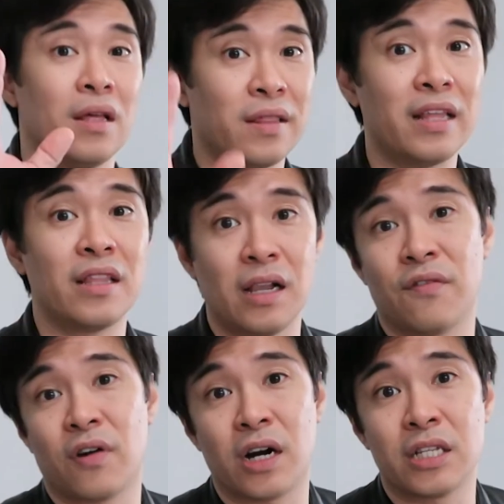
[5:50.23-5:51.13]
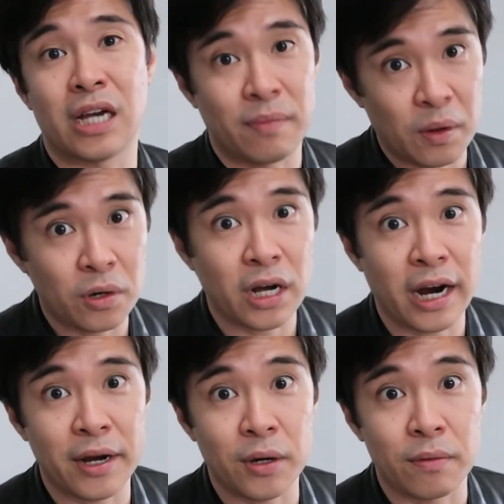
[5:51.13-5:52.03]
then they'll have a hard time. They won't
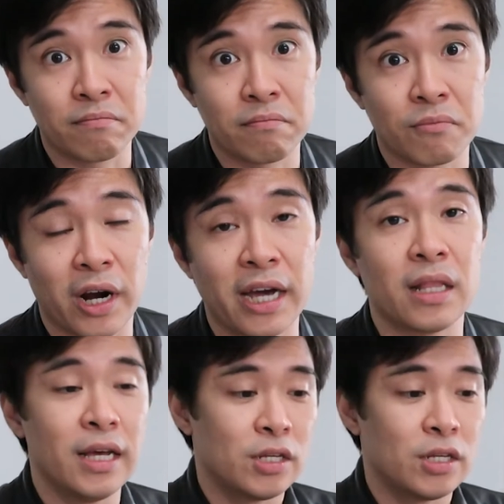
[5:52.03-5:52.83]
hire you, right?